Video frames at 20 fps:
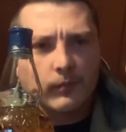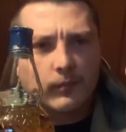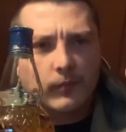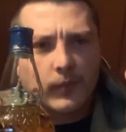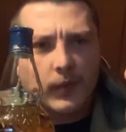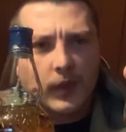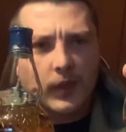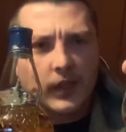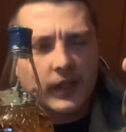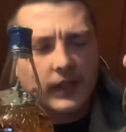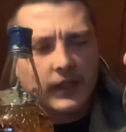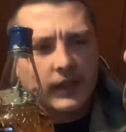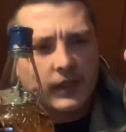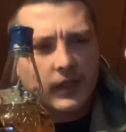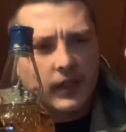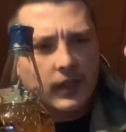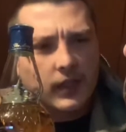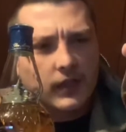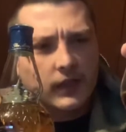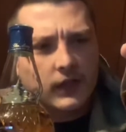but it,
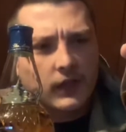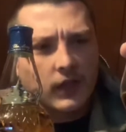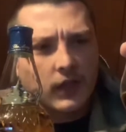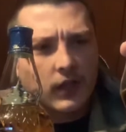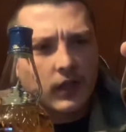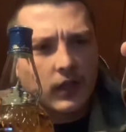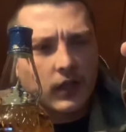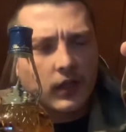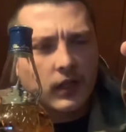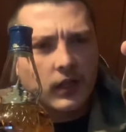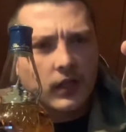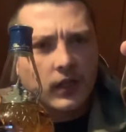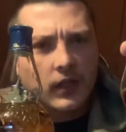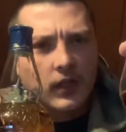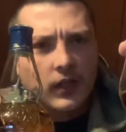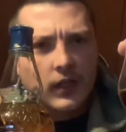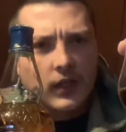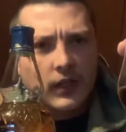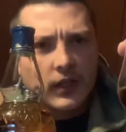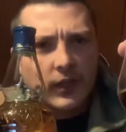it's uh,
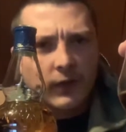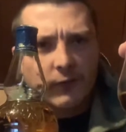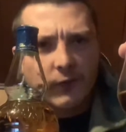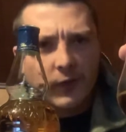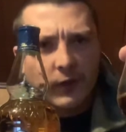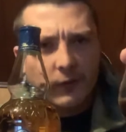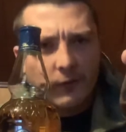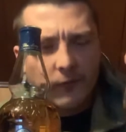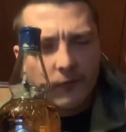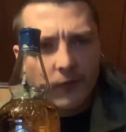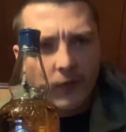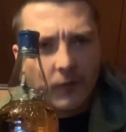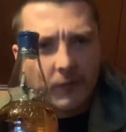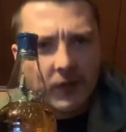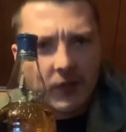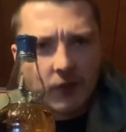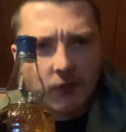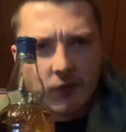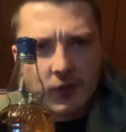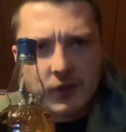different from
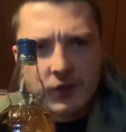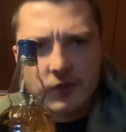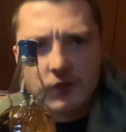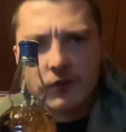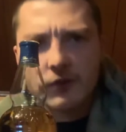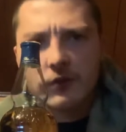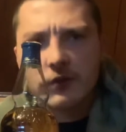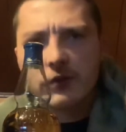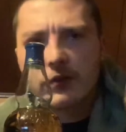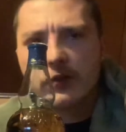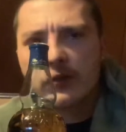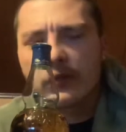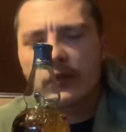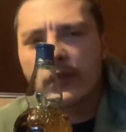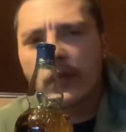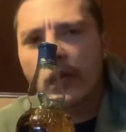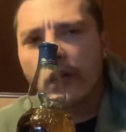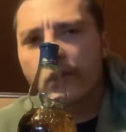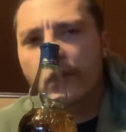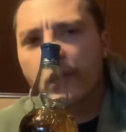the original
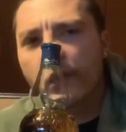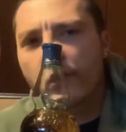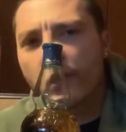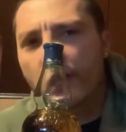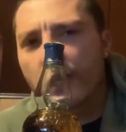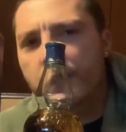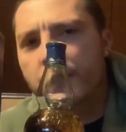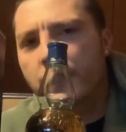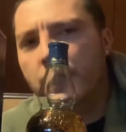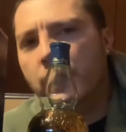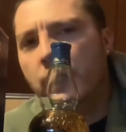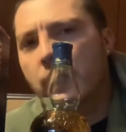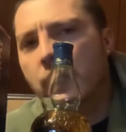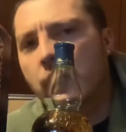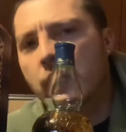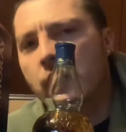Elgin Classic.